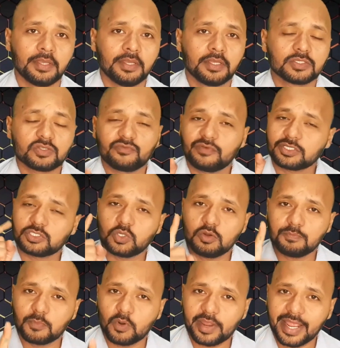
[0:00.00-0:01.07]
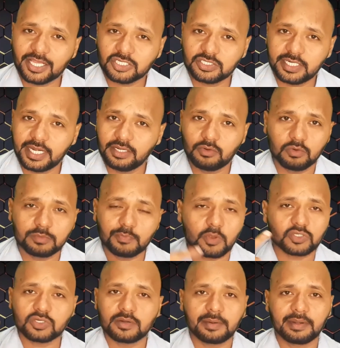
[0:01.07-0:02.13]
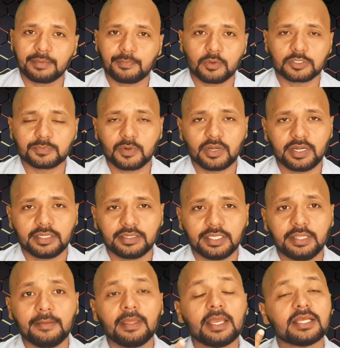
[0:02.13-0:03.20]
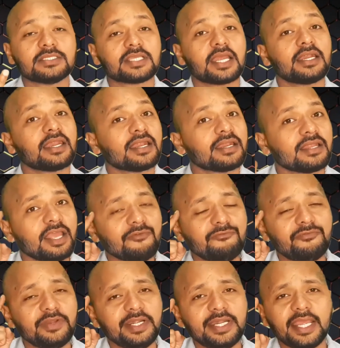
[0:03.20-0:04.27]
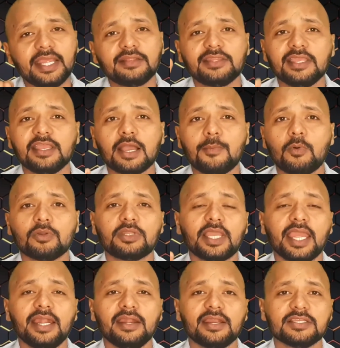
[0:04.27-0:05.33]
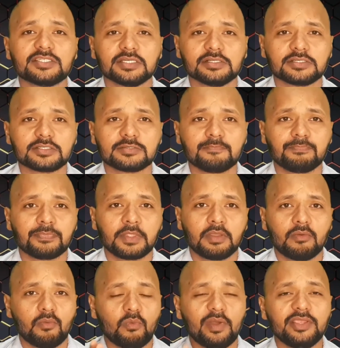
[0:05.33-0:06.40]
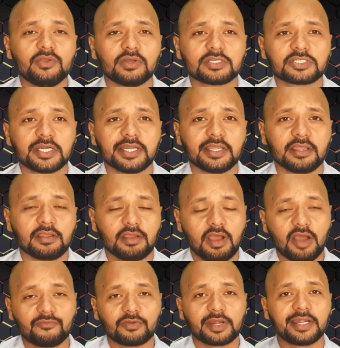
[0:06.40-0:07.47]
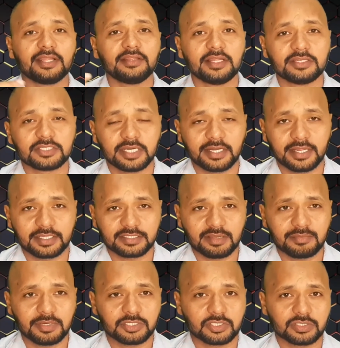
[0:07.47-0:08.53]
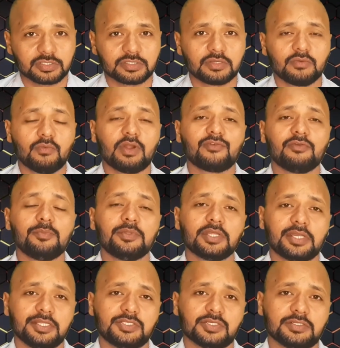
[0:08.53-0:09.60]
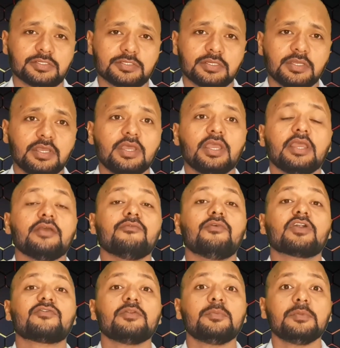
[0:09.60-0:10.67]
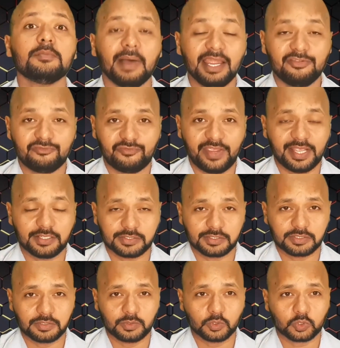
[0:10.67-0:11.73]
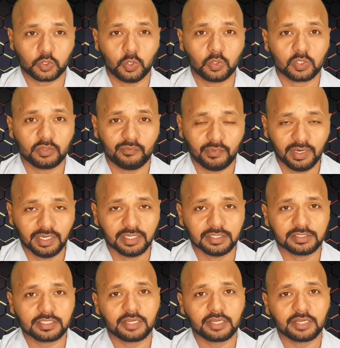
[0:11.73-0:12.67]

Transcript: So first, don't procrastinate, don't postpone anything. Second, every day think about the end results. why you are studying. After writing the instant examinations, what will be the results? What will be my face to show to the world